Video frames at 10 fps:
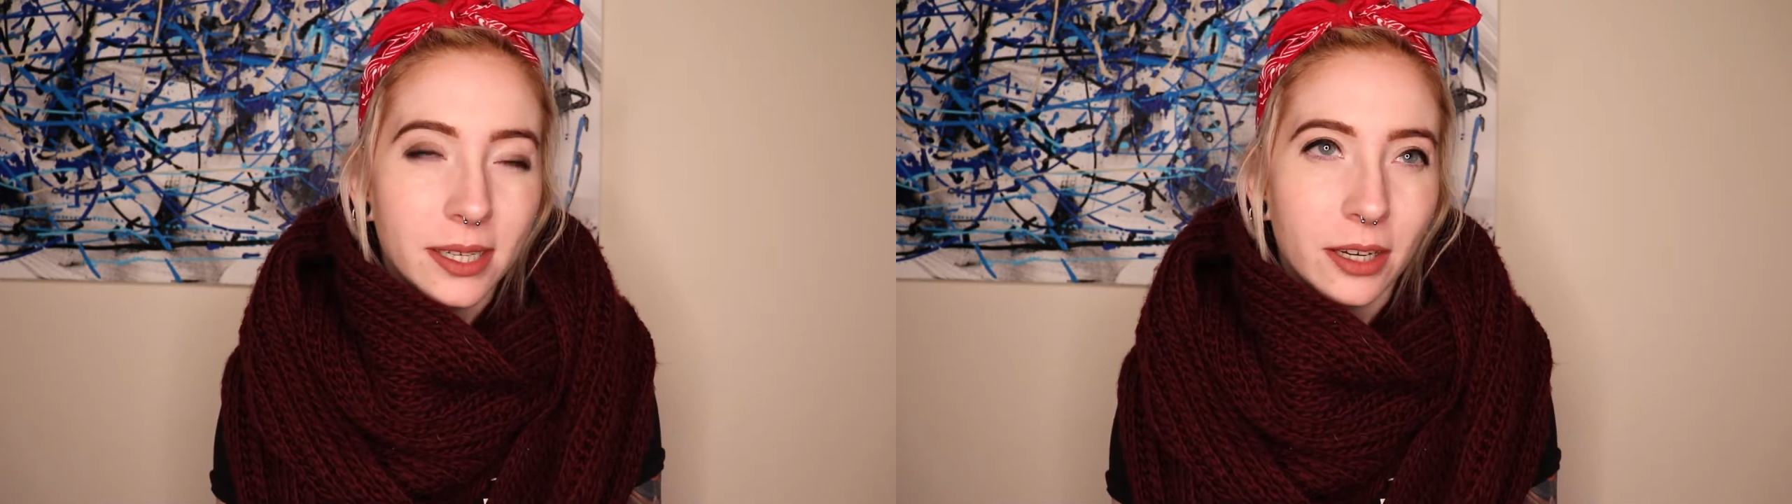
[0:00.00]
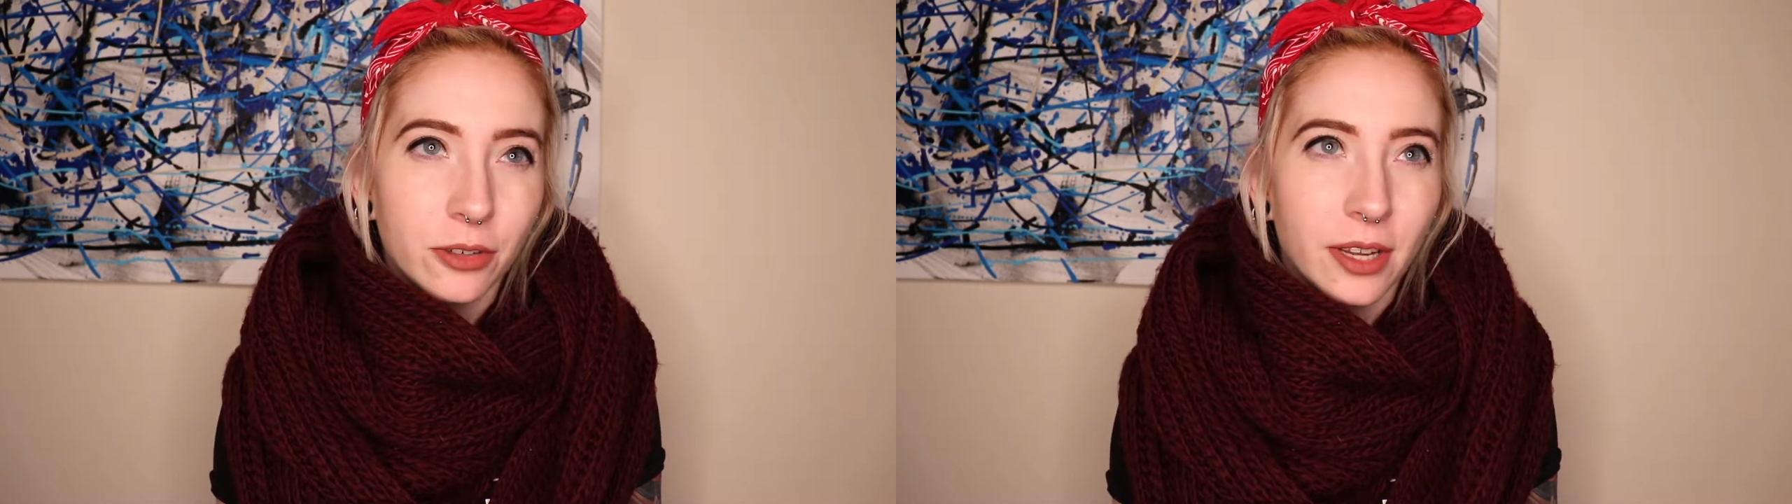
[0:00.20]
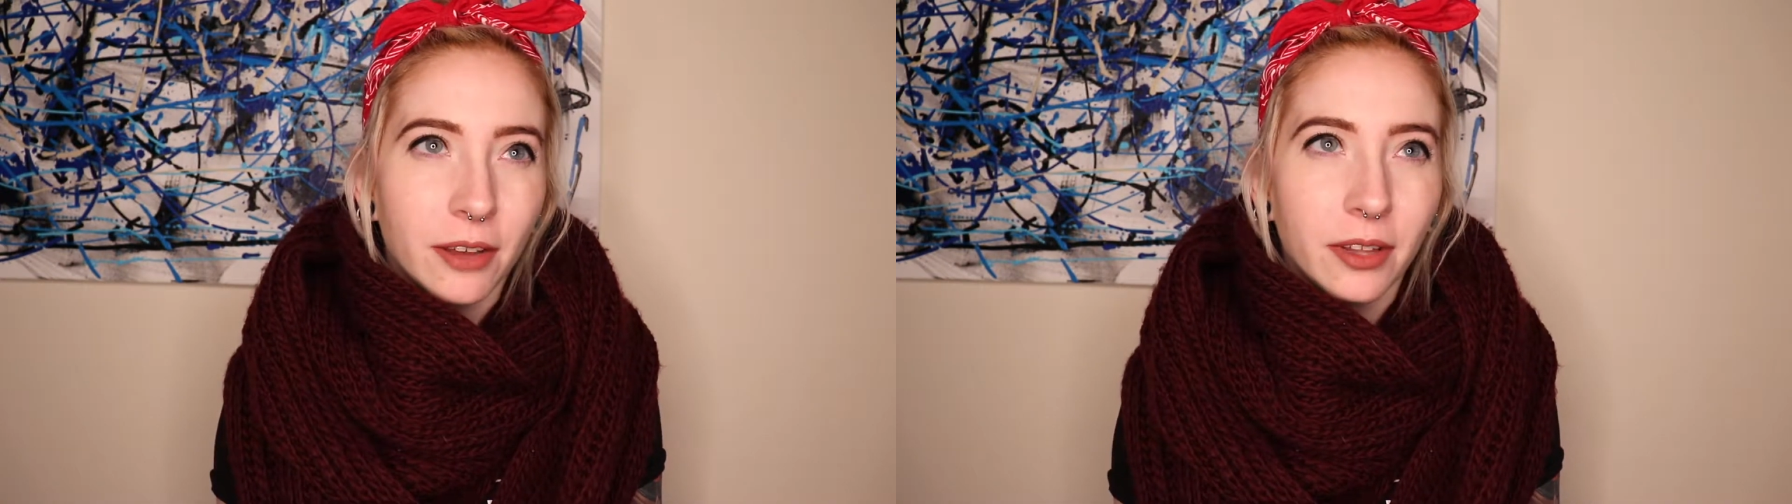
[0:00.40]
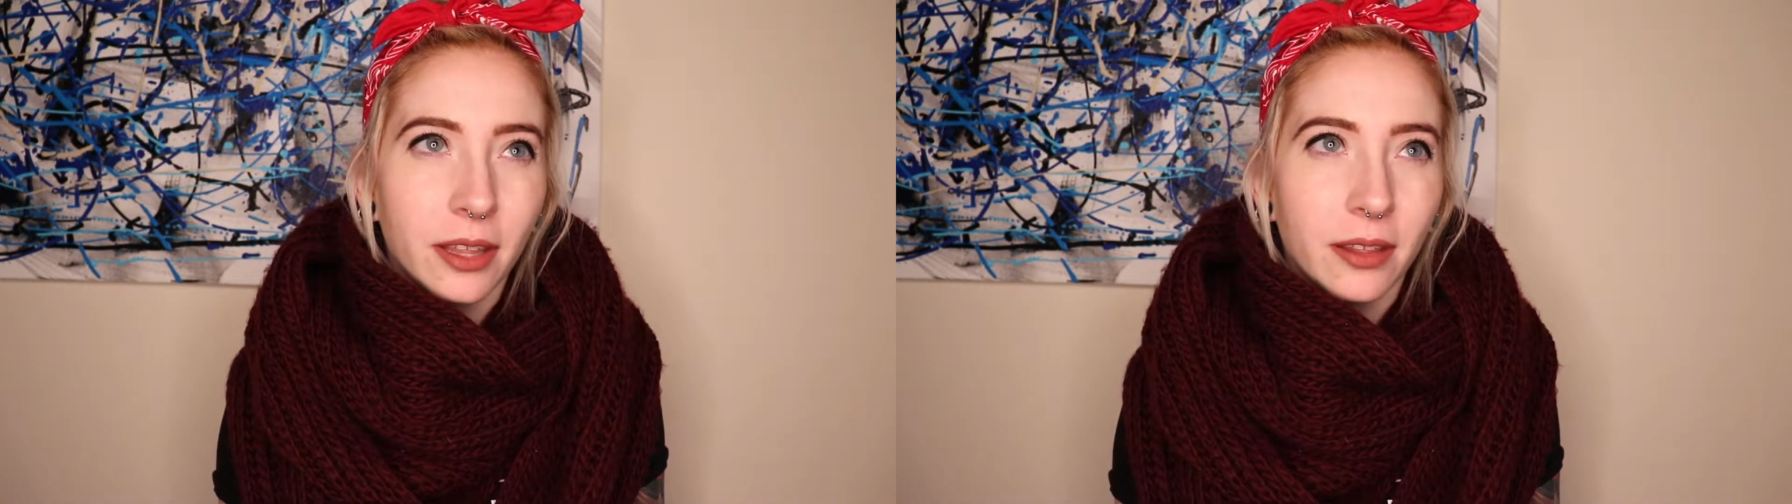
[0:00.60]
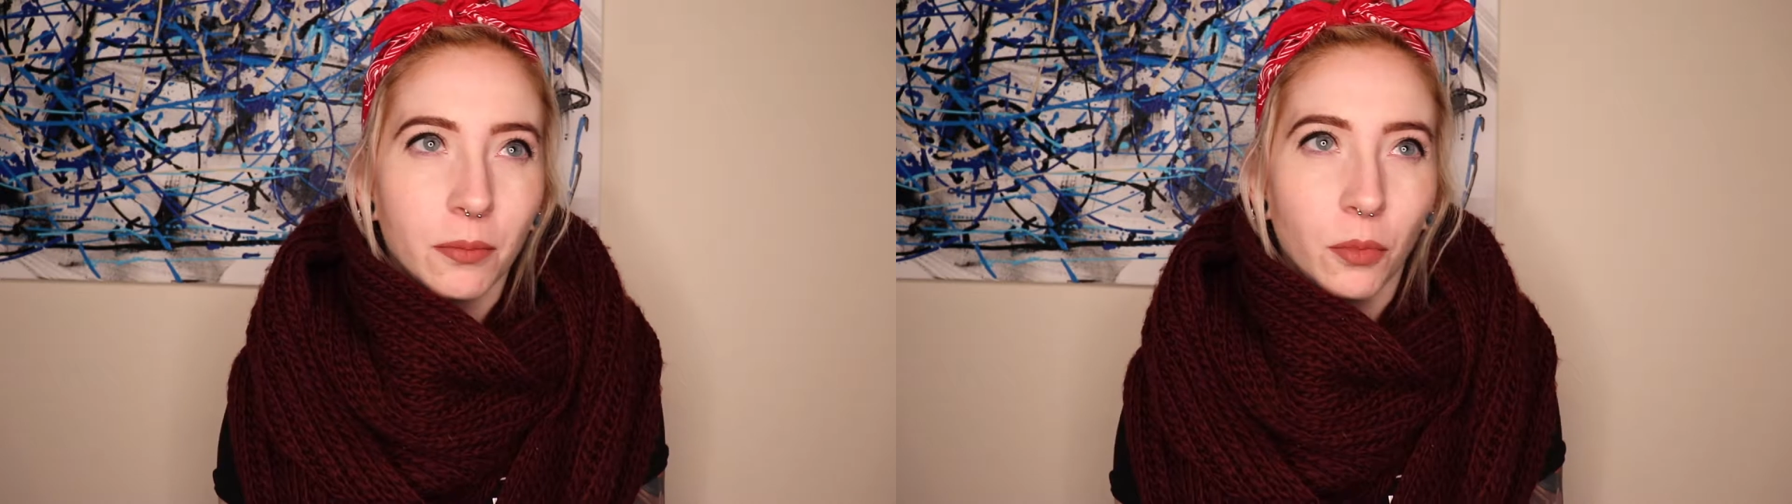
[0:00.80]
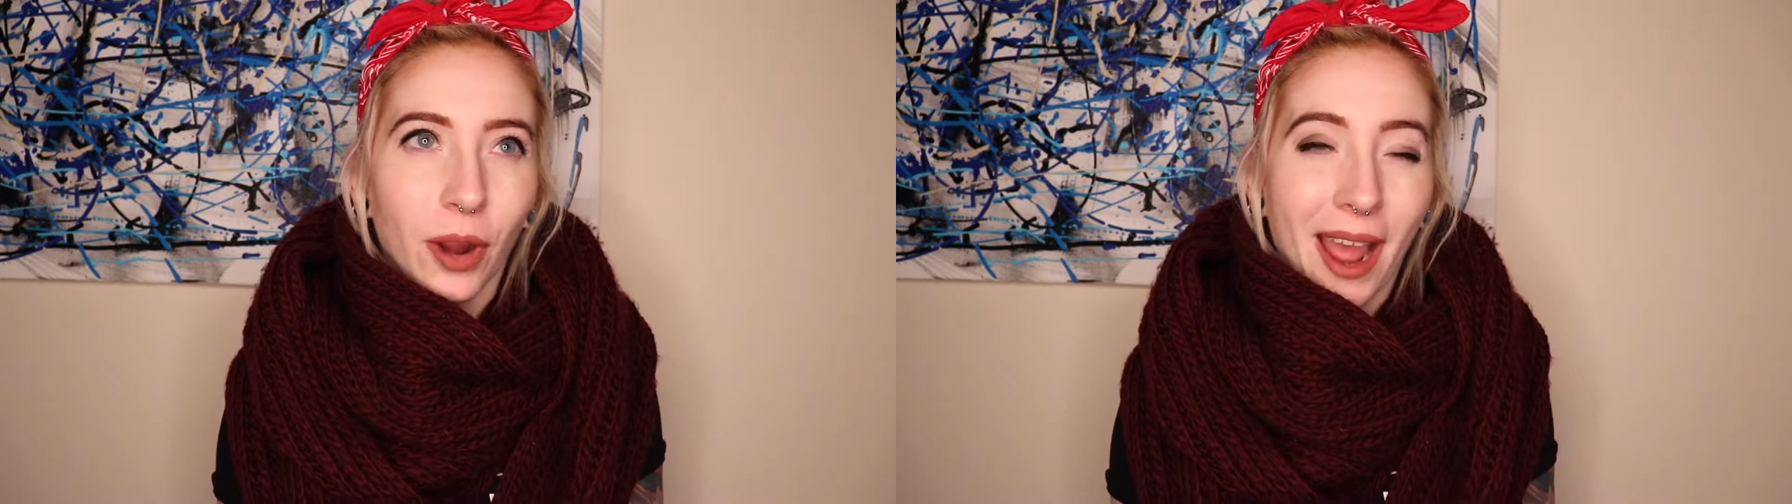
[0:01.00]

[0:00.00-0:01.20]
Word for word: that I definitely think more